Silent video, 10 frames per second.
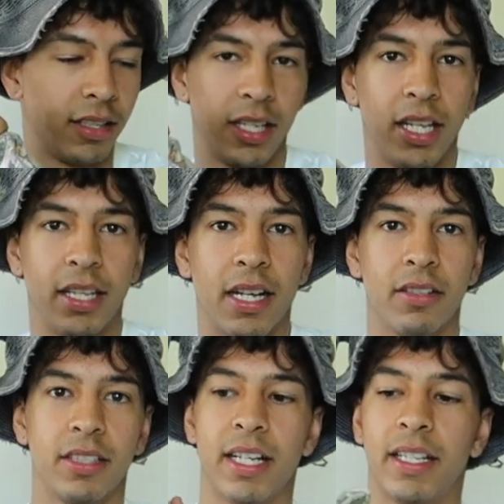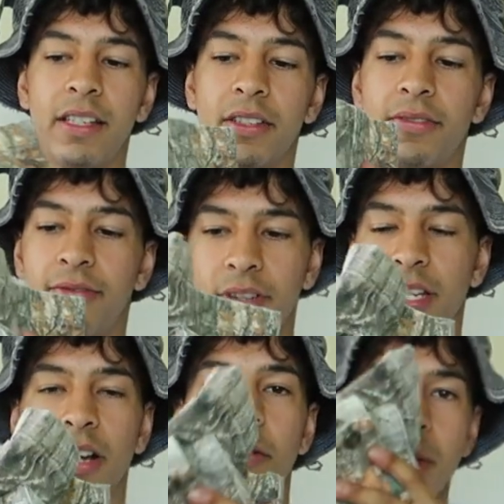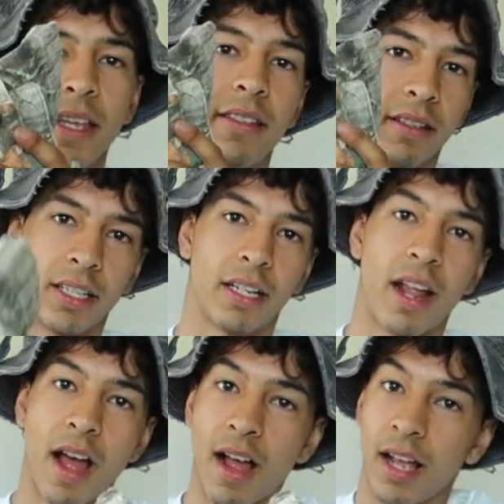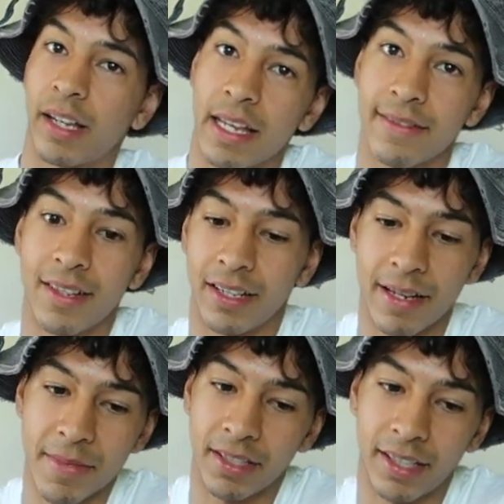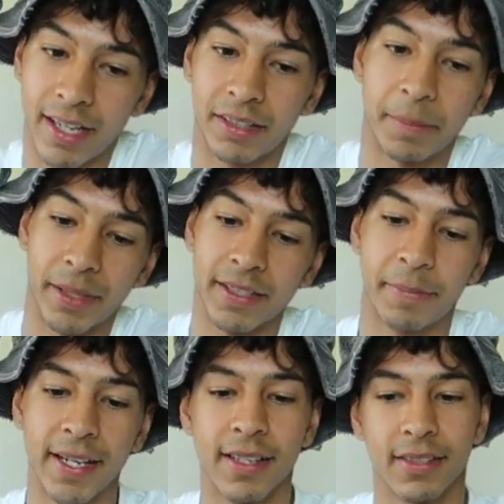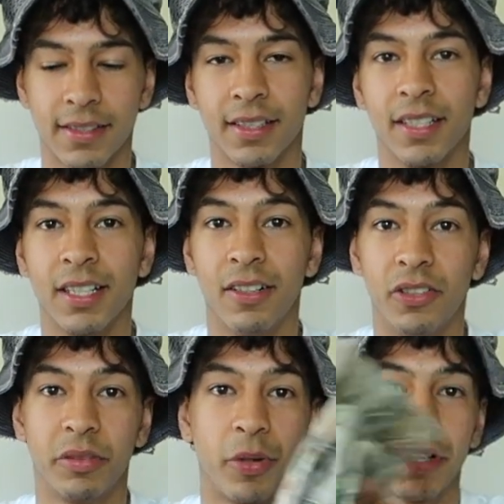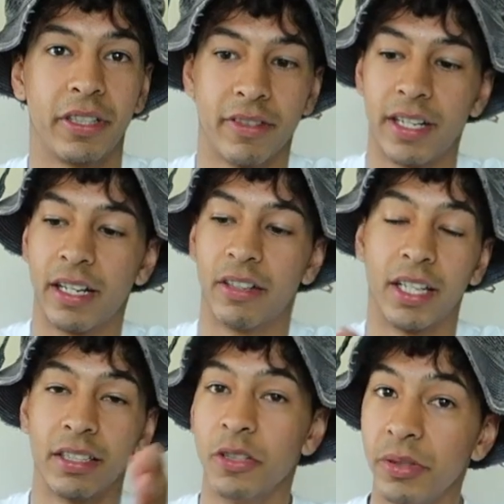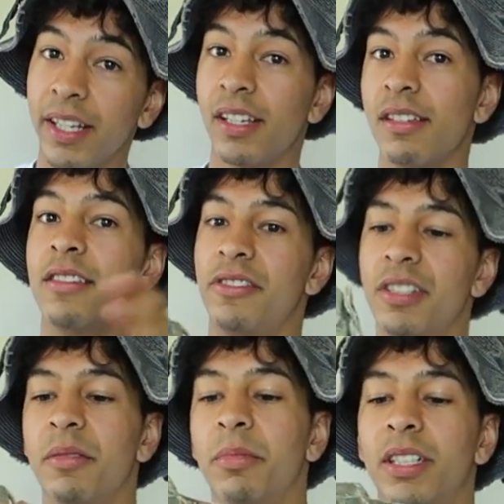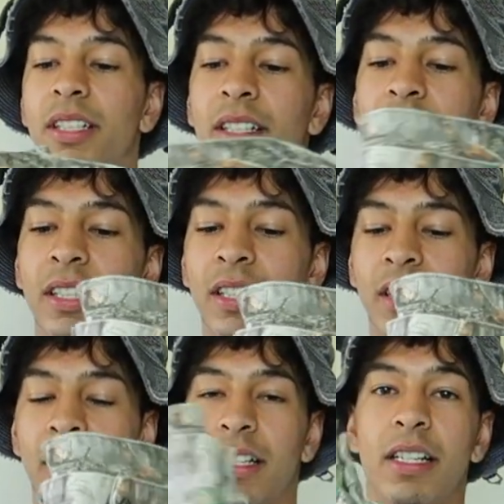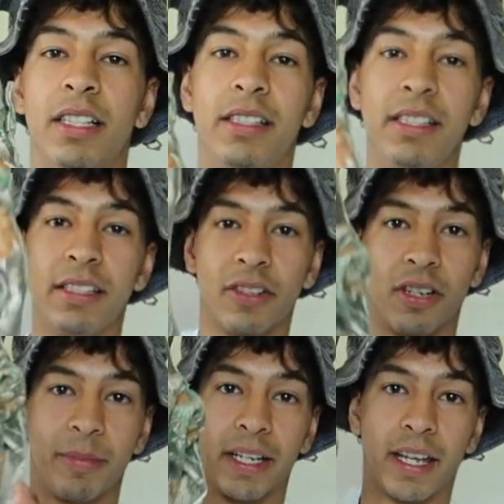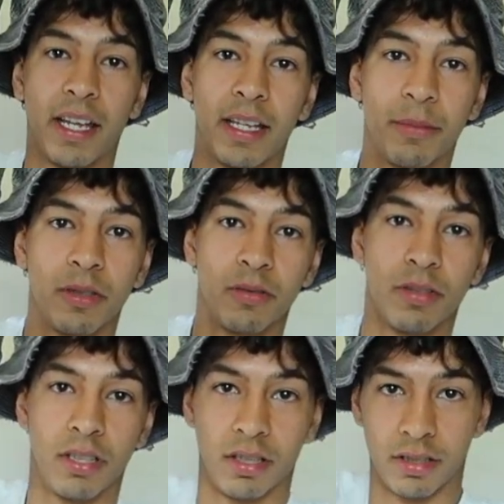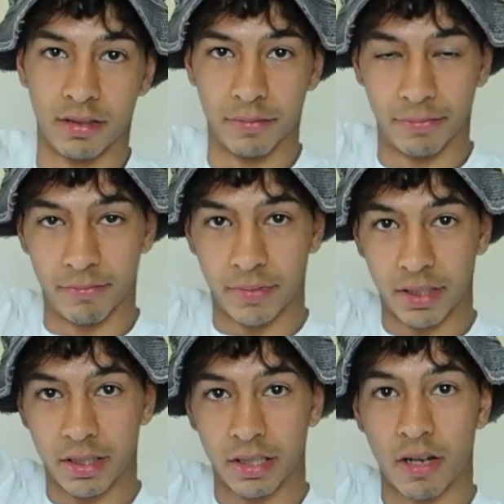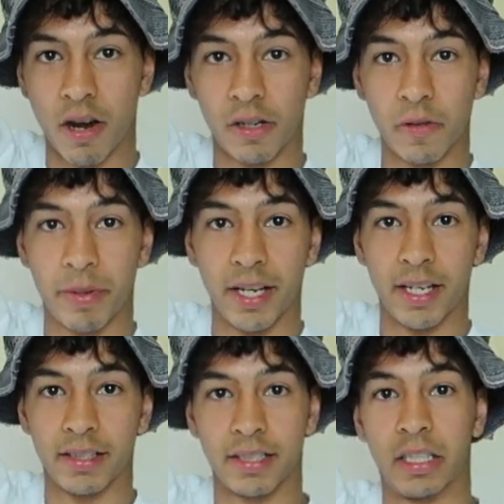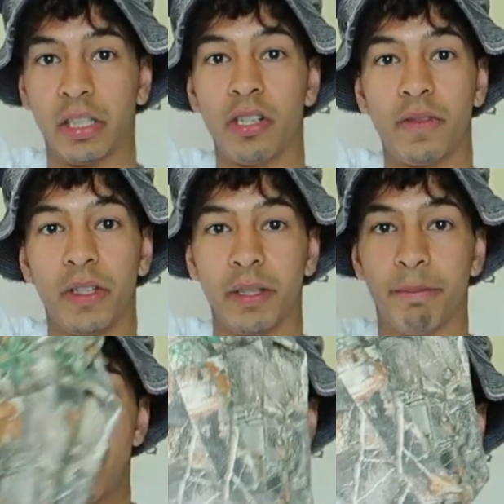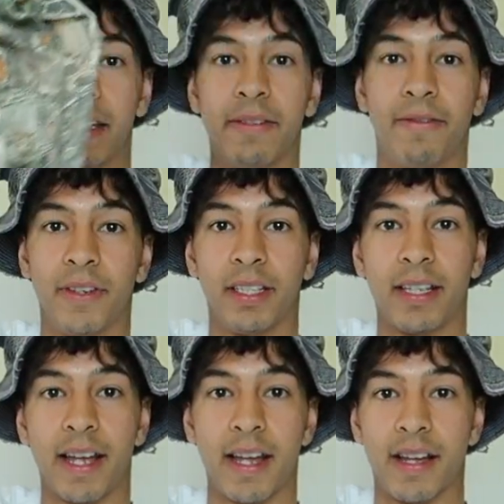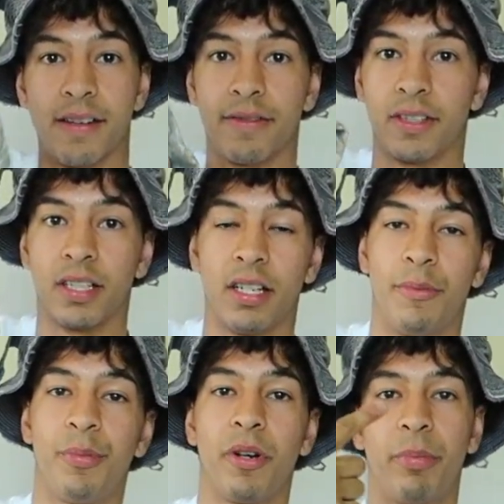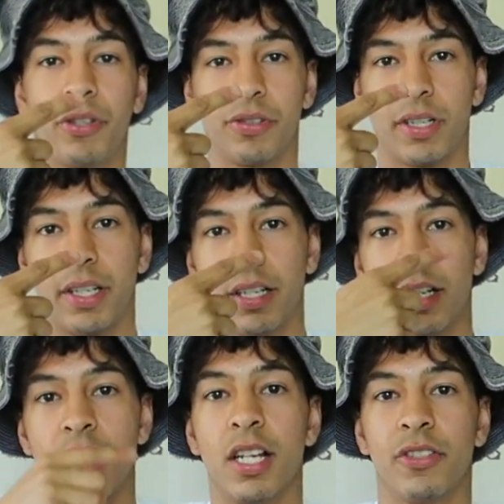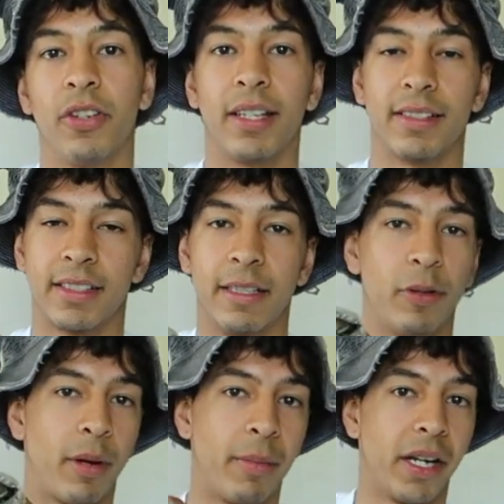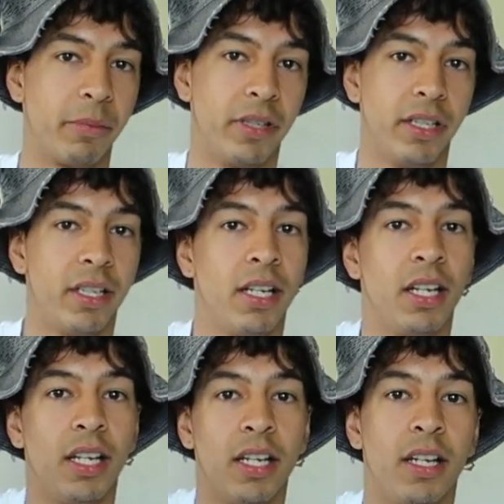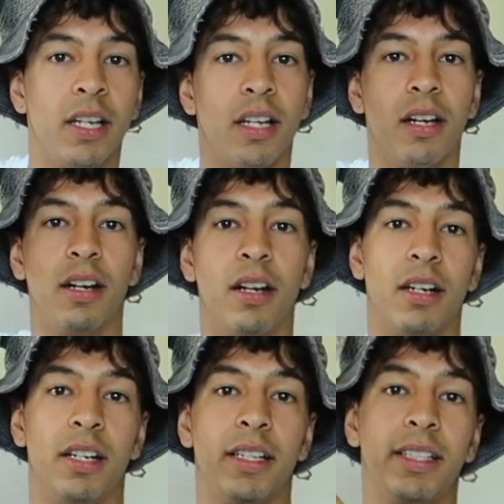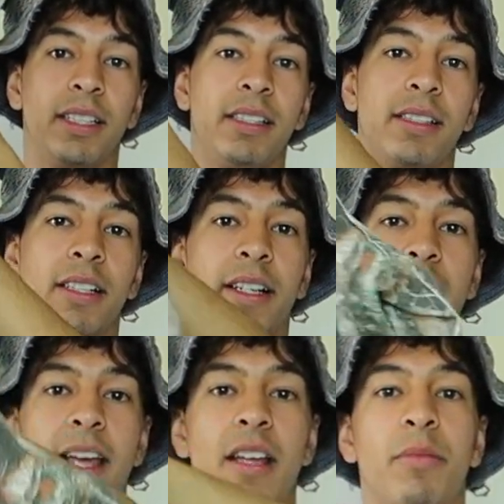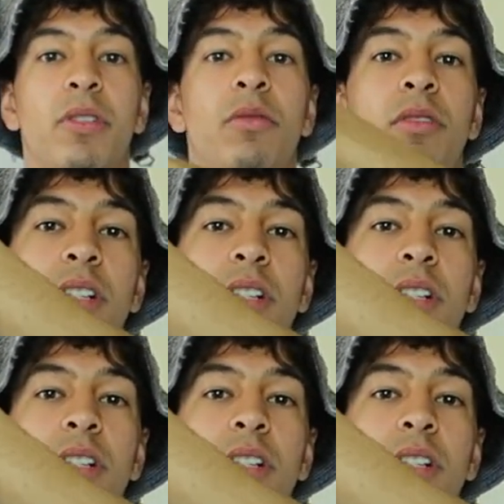and not only that, they just fit amazing. Like, and I, I can't lie, they make, they got the best pants on the market right now. Like no digging even shit, but these are my camo um, cargo pants. I love the baggy fit they have. I'll put a picture right here so you guys can see them on my body, but uh, yeah, these are camo